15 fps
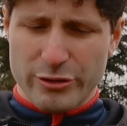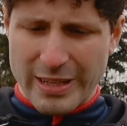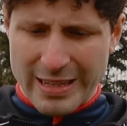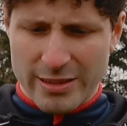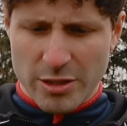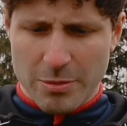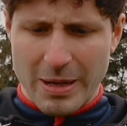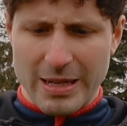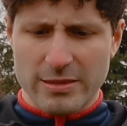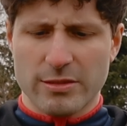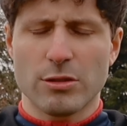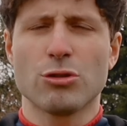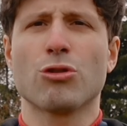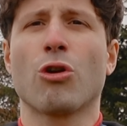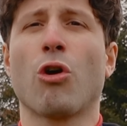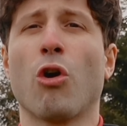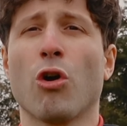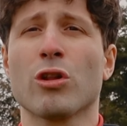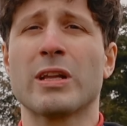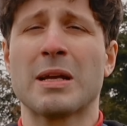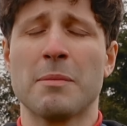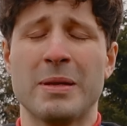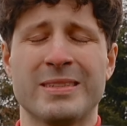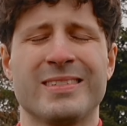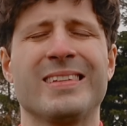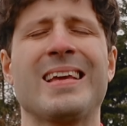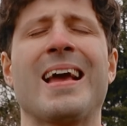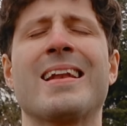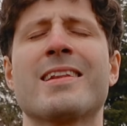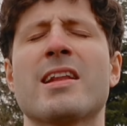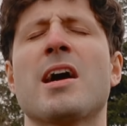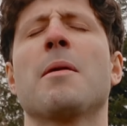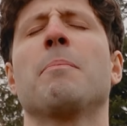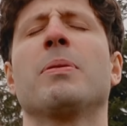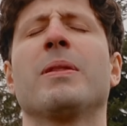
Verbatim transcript: center backs, your holding mids cannot